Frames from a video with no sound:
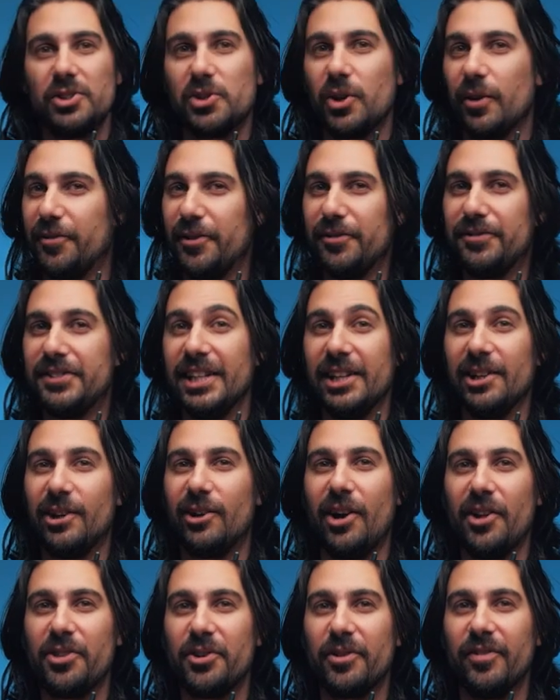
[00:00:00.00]
So if you've seen
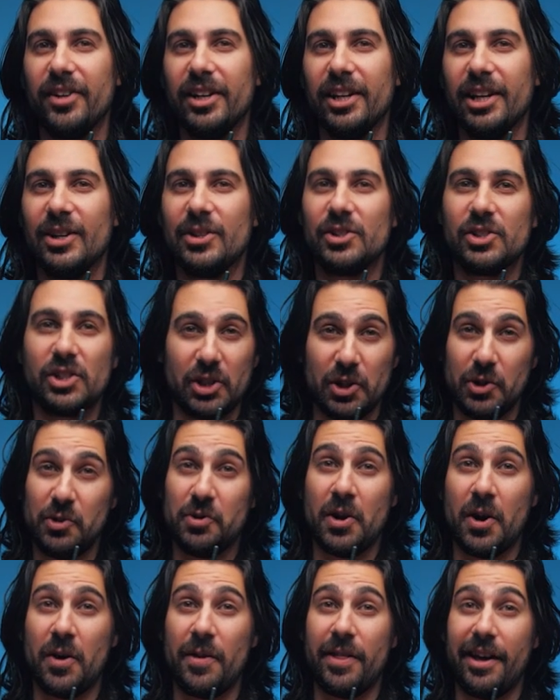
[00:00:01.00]
our other videos, you
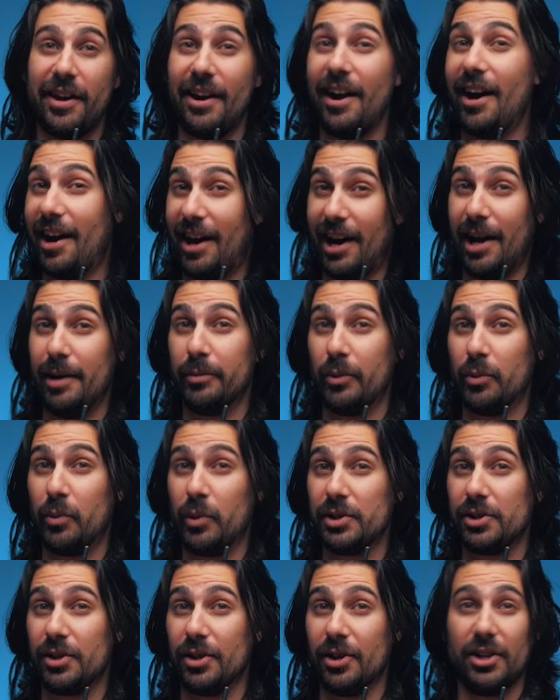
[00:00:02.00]
know that I'm a
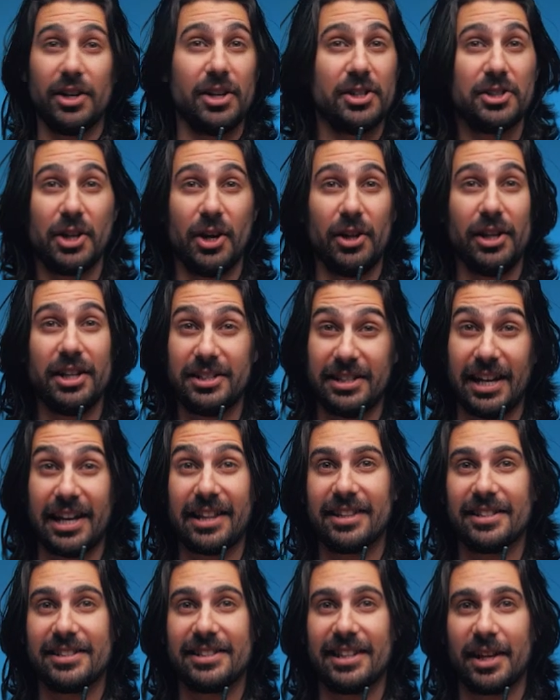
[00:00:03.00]
wizard. So let's
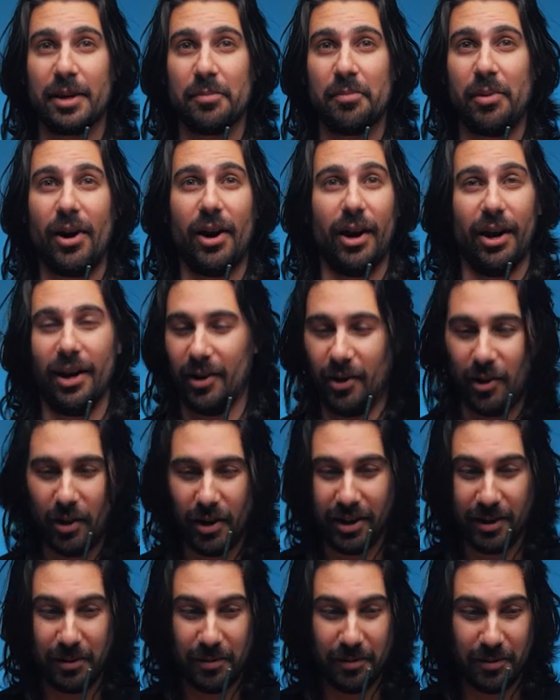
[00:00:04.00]
take this thing apart.
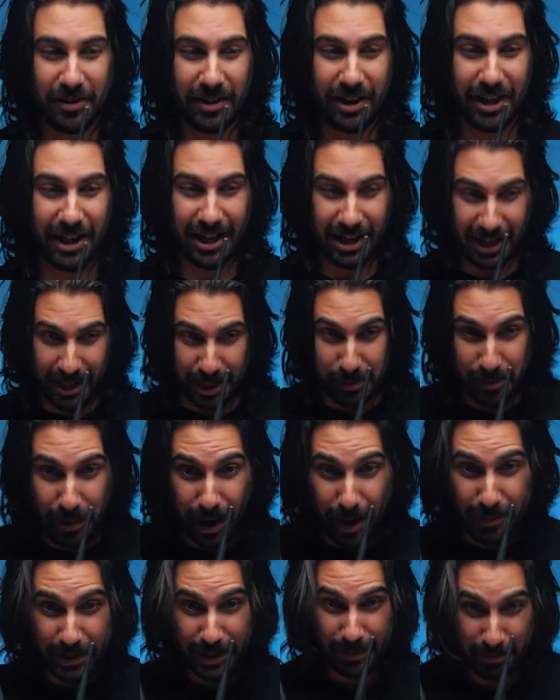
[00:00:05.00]
Iggity
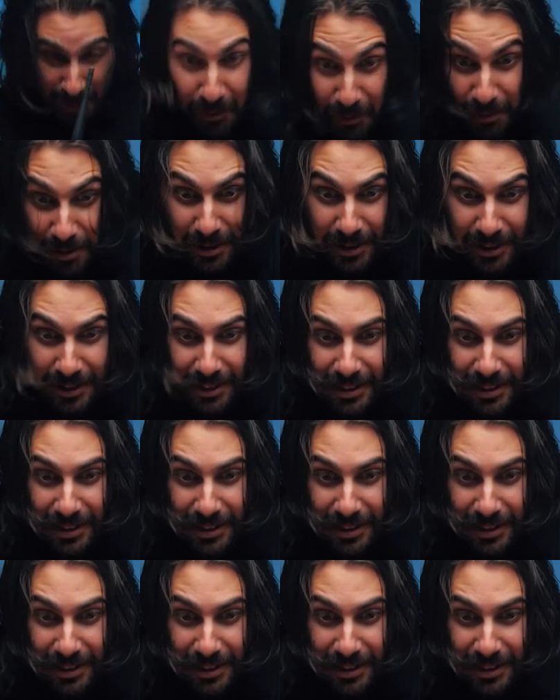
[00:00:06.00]
the boot.